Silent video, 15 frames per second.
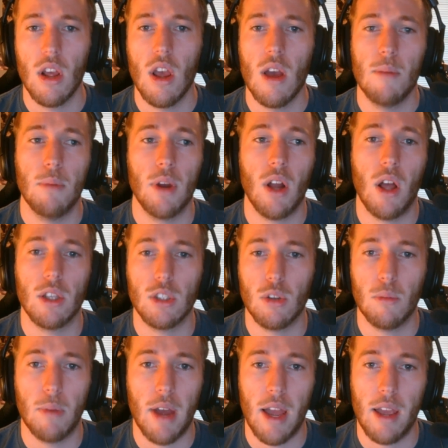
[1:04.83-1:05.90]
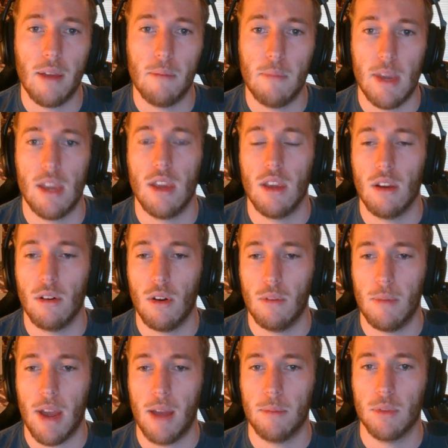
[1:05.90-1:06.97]
but also by making your own
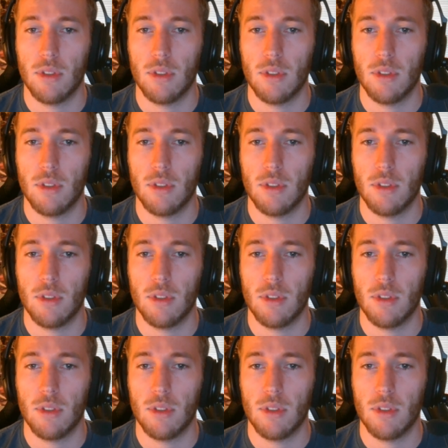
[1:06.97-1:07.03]
maps.